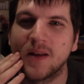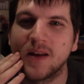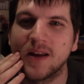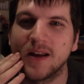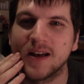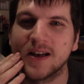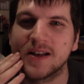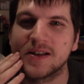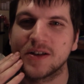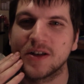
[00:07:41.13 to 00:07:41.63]

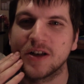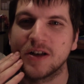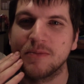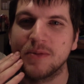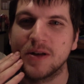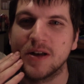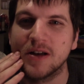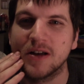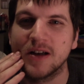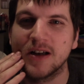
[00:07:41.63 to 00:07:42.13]
and that's going to
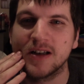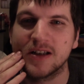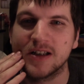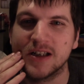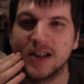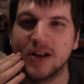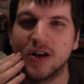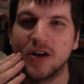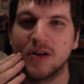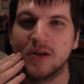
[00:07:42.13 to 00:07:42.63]
be
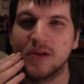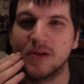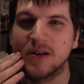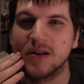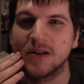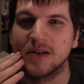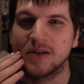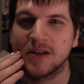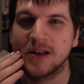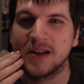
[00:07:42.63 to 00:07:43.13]
actually
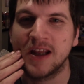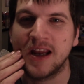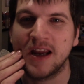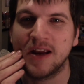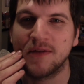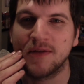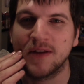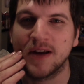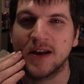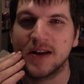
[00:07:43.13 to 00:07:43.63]
on the date
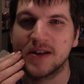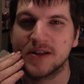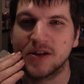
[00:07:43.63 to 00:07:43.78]
of that,